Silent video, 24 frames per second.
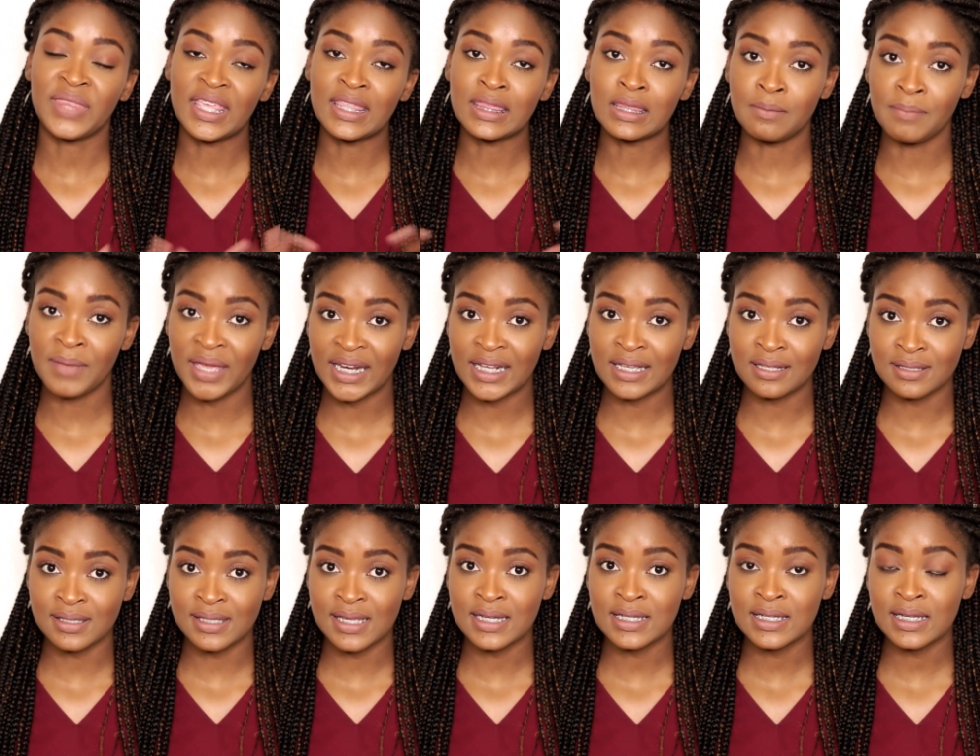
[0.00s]
in the
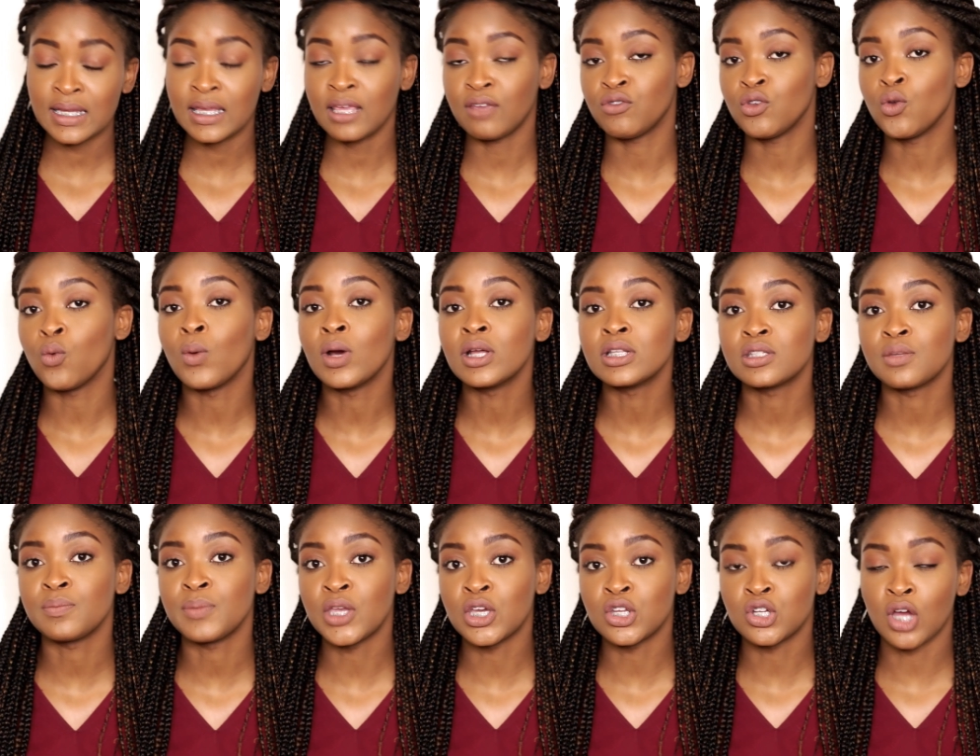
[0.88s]
medical setting if you
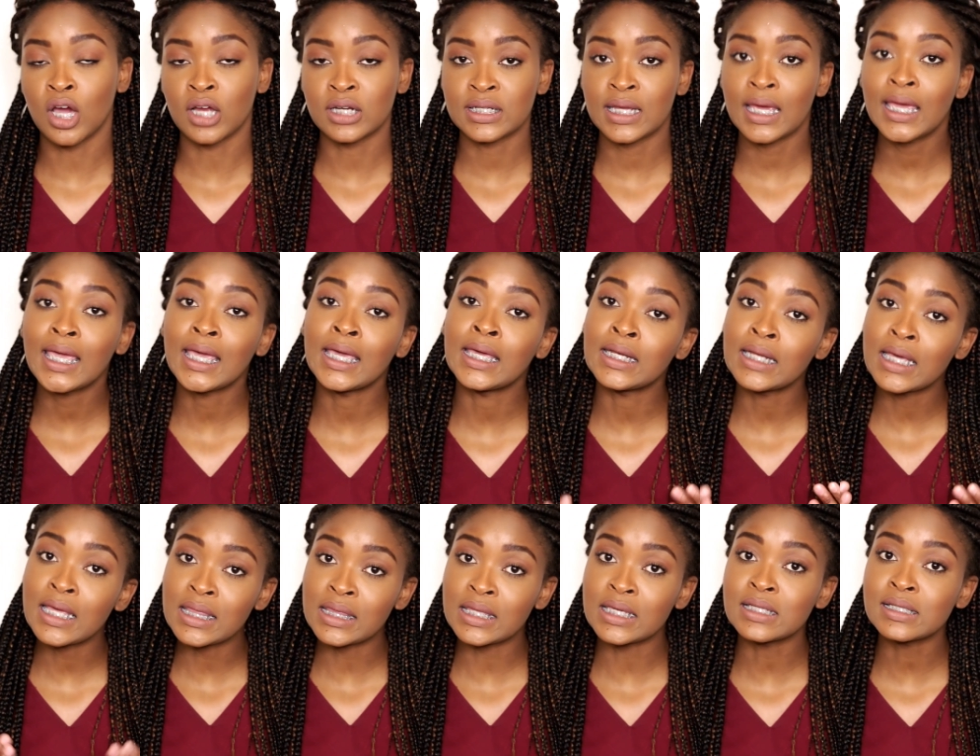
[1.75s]
want to be a doctor
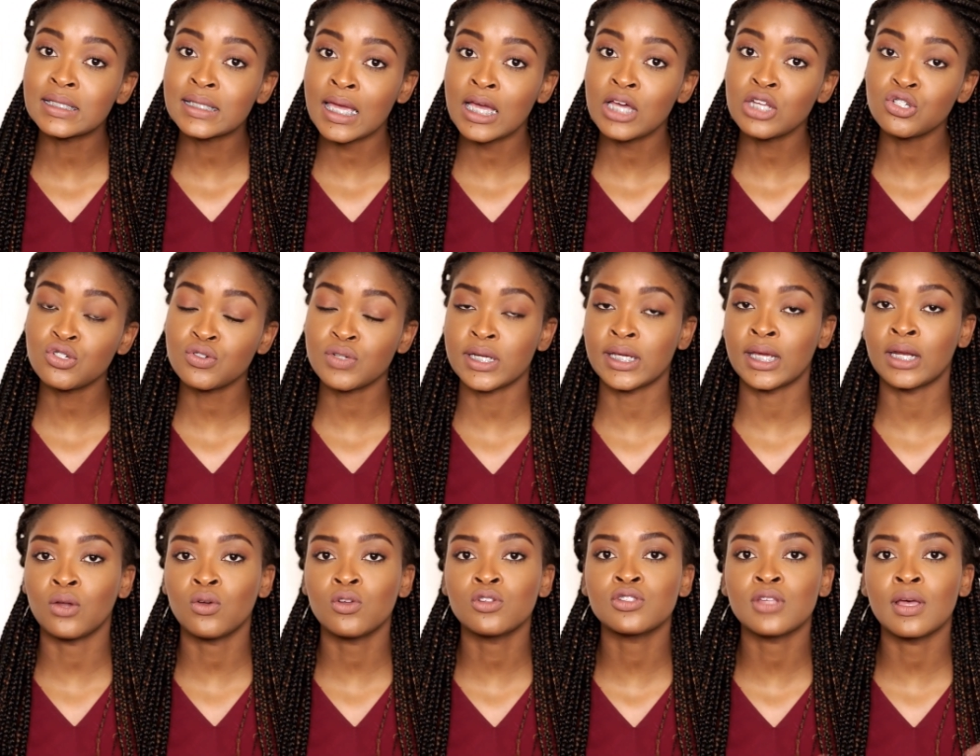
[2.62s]
in this country.
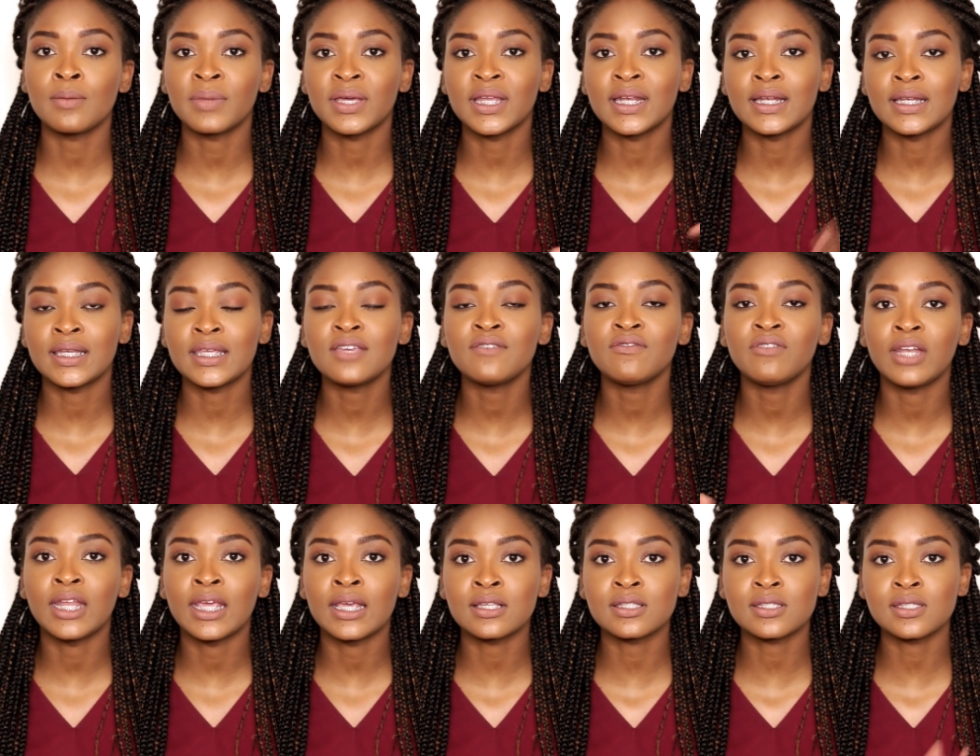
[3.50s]
And also I'm going to leave
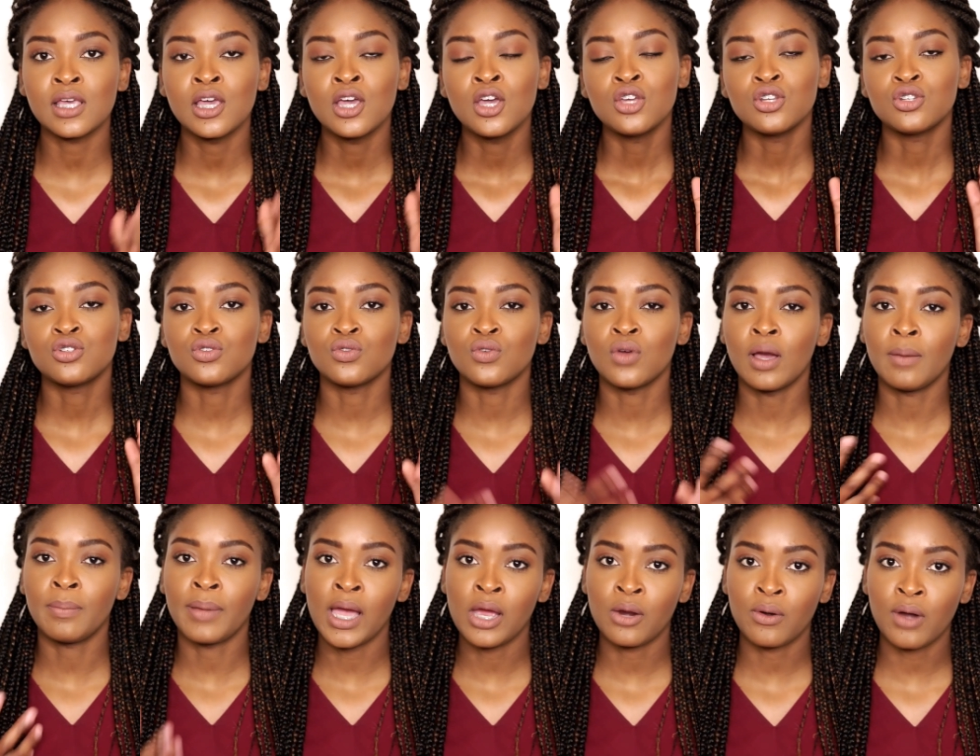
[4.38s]
links to
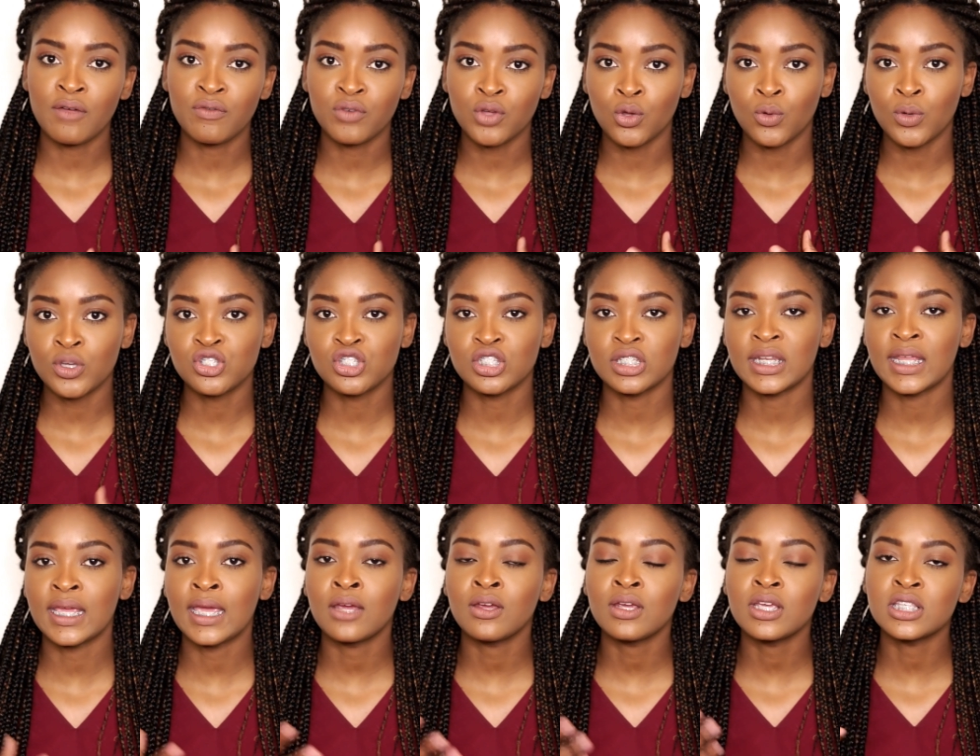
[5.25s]
a biographical
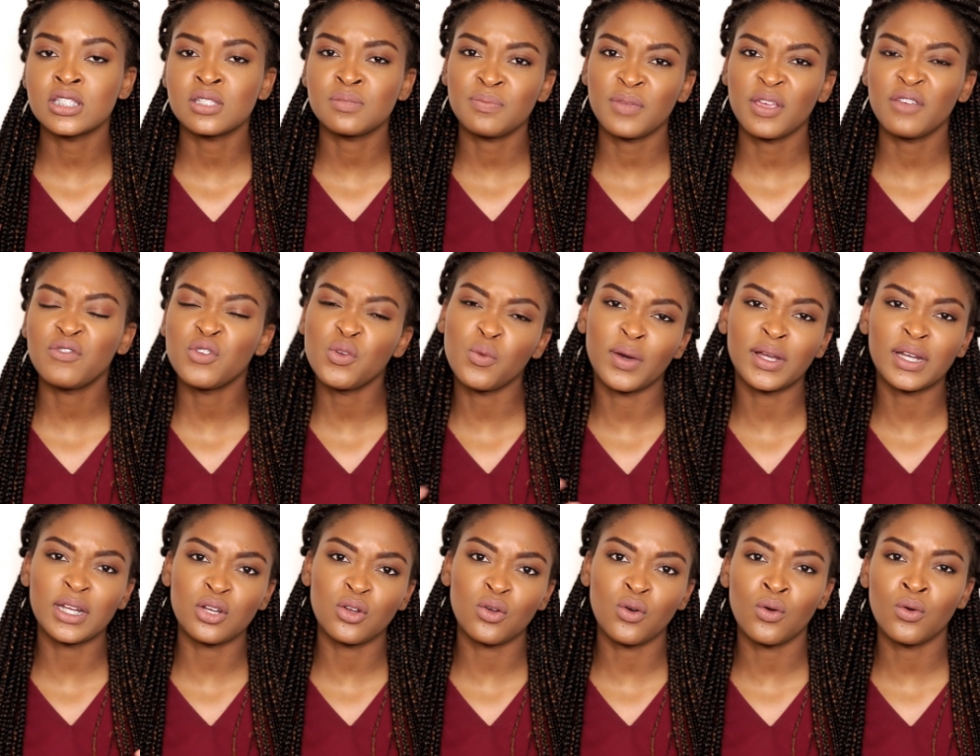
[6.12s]
questionnaire if you
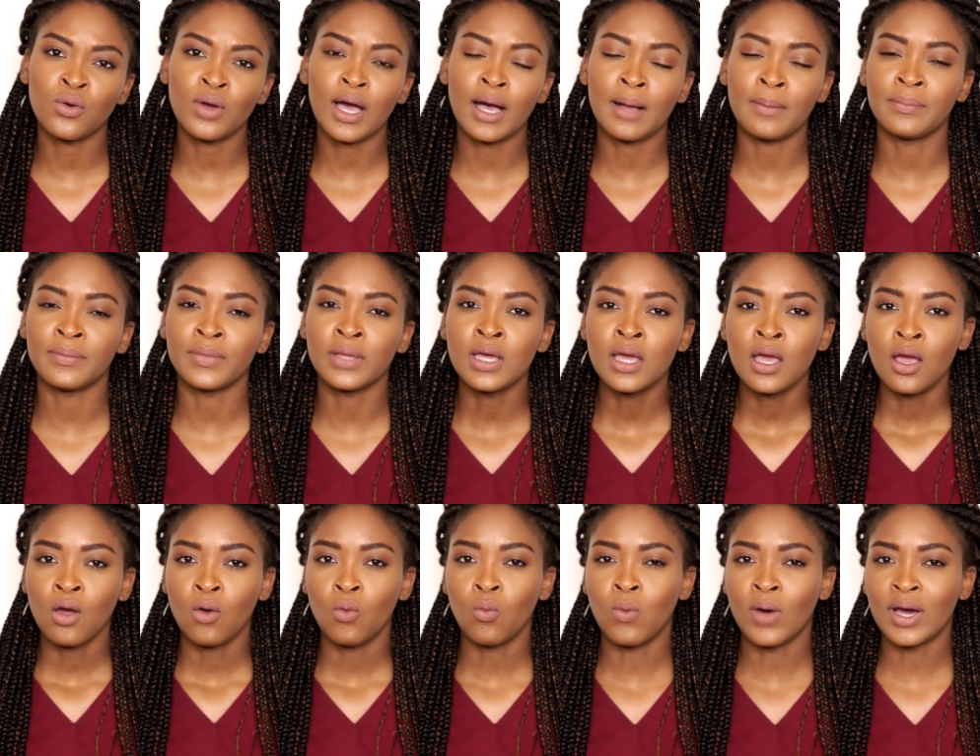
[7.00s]
want to know
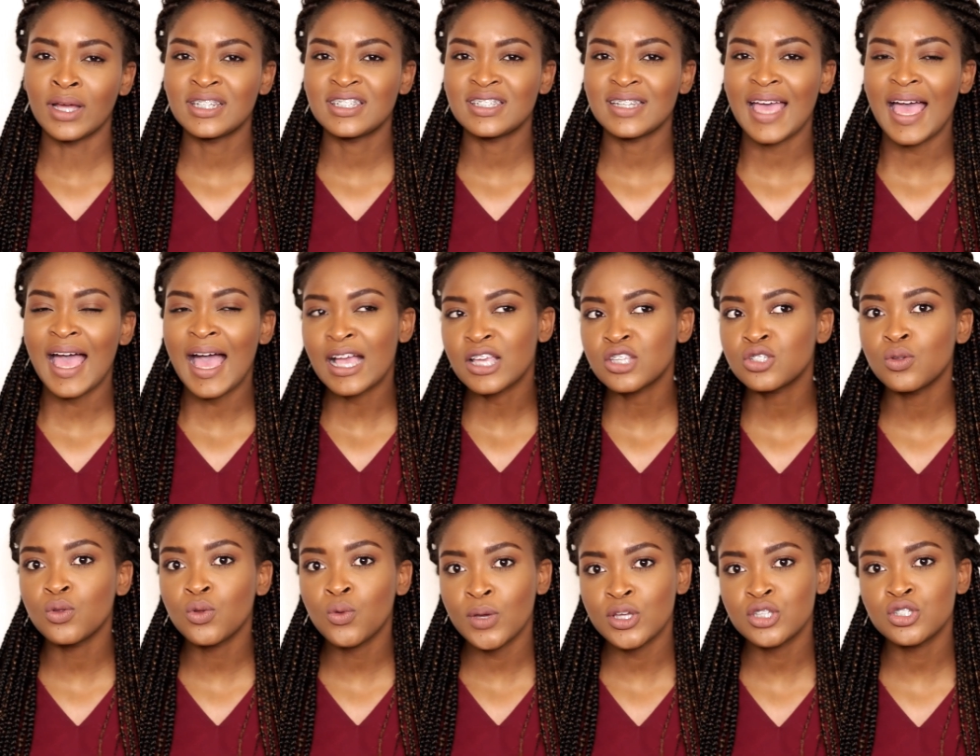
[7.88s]
what
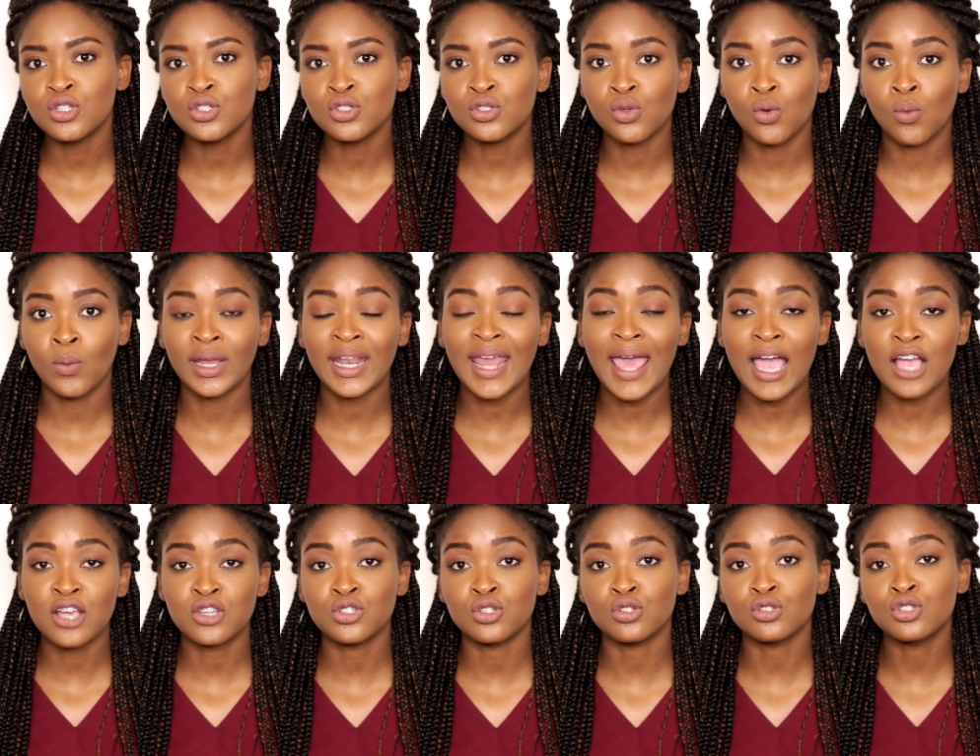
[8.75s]
actual questions or what
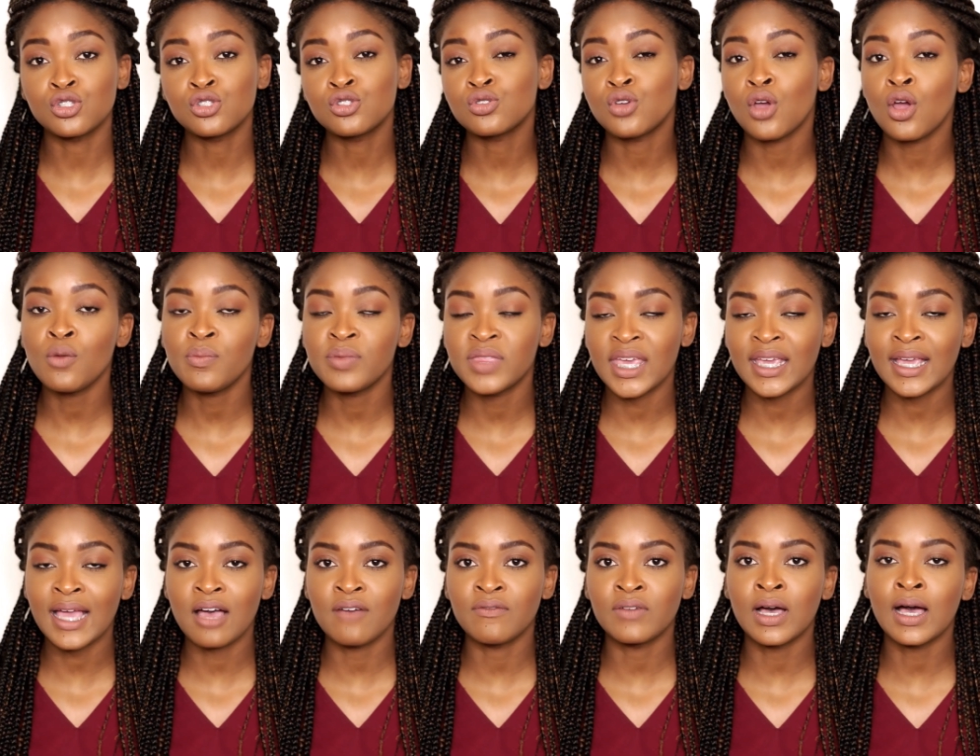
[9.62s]
actual scope
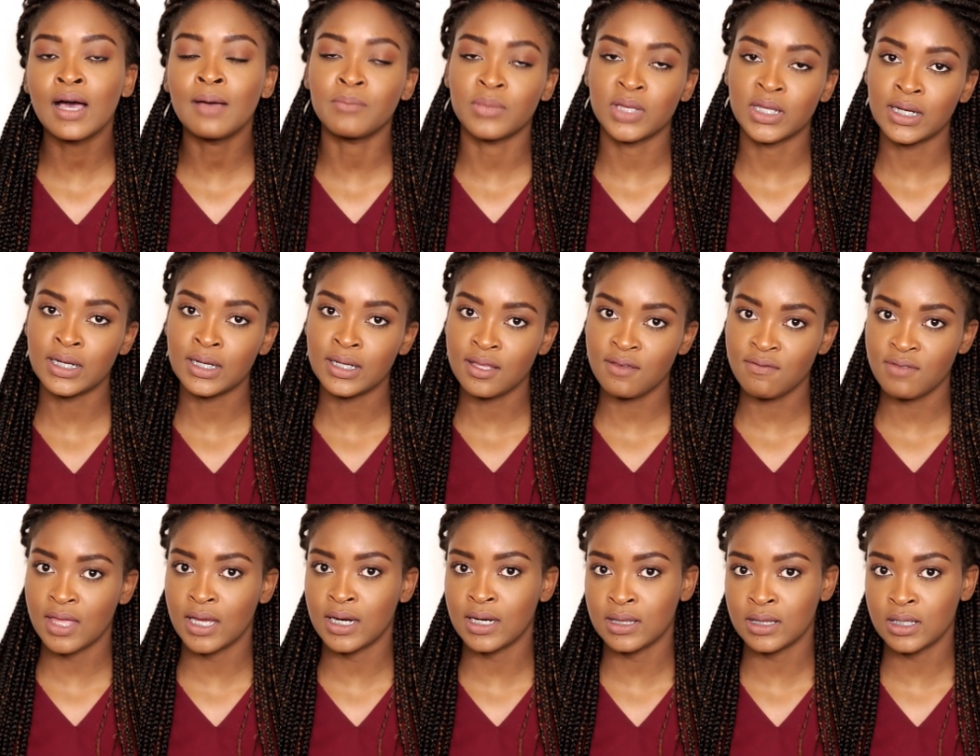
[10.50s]
they cover. I'm going to
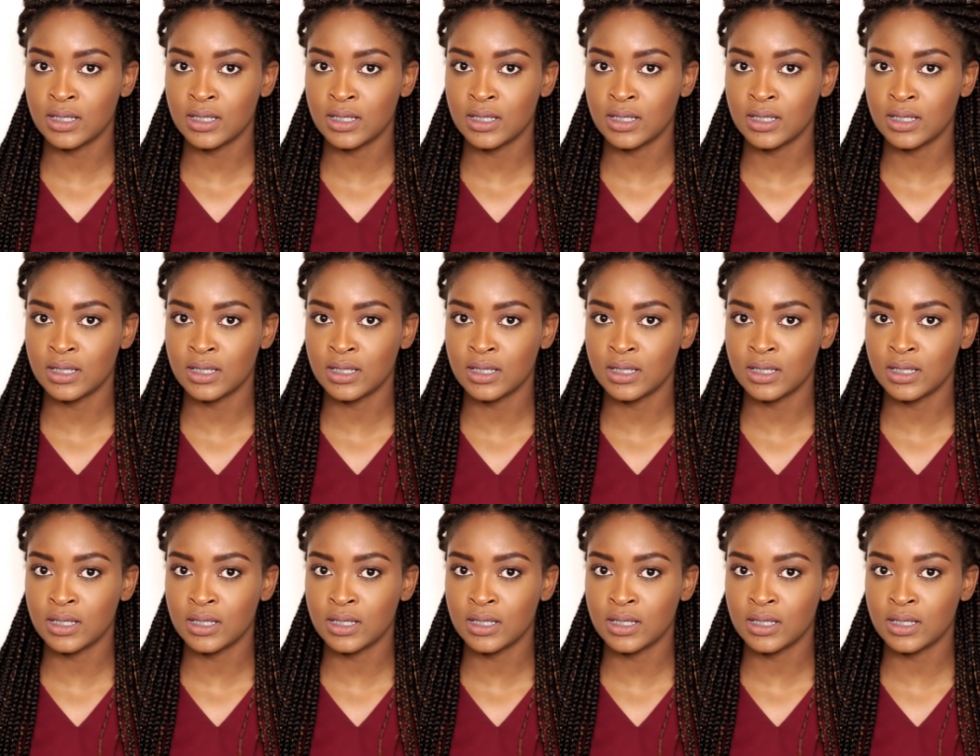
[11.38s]
leave that